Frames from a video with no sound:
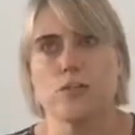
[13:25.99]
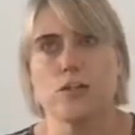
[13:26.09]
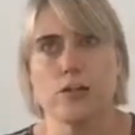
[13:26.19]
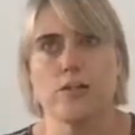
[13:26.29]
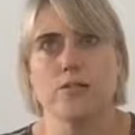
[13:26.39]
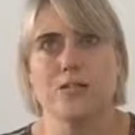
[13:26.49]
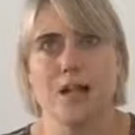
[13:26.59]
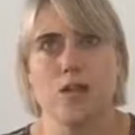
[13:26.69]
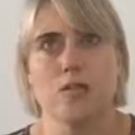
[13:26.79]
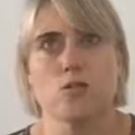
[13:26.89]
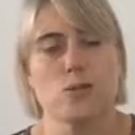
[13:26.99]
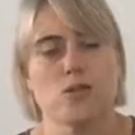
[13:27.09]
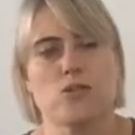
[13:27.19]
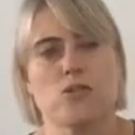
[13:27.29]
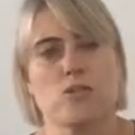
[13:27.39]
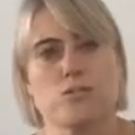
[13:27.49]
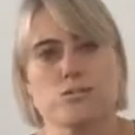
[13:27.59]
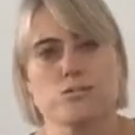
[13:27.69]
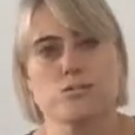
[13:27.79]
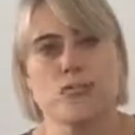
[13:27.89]
So we don't sell sponsorship
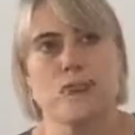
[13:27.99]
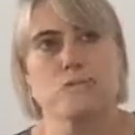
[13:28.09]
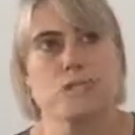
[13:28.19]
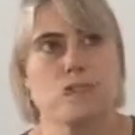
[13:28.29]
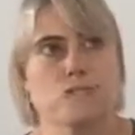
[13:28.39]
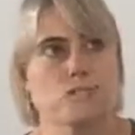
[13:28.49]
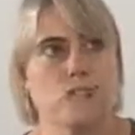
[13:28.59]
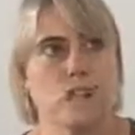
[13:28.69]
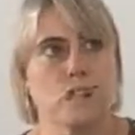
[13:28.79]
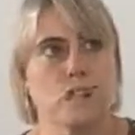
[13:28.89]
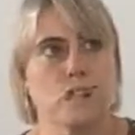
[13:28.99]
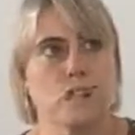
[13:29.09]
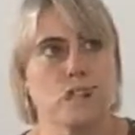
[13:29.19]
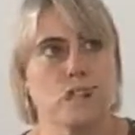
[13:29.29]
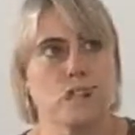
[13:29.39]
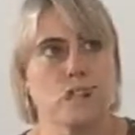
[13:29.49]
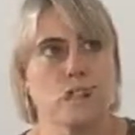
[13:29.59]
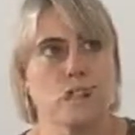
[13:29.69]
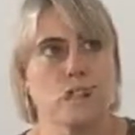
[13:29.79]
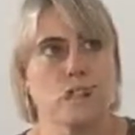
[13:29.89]
slots, and we don't sell any
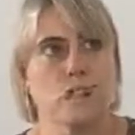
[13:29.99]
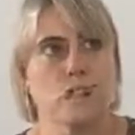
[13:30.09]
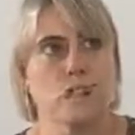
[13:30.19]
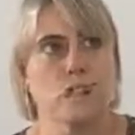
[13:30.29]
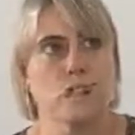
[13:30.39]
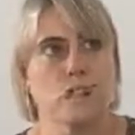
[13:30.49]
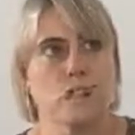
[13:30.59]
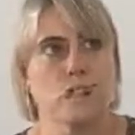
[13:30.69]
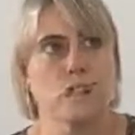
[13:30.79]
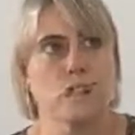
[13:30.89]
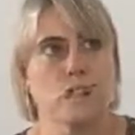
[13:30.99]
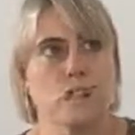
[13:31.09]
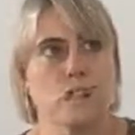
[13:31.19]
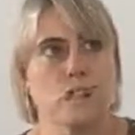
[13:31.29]
other session content.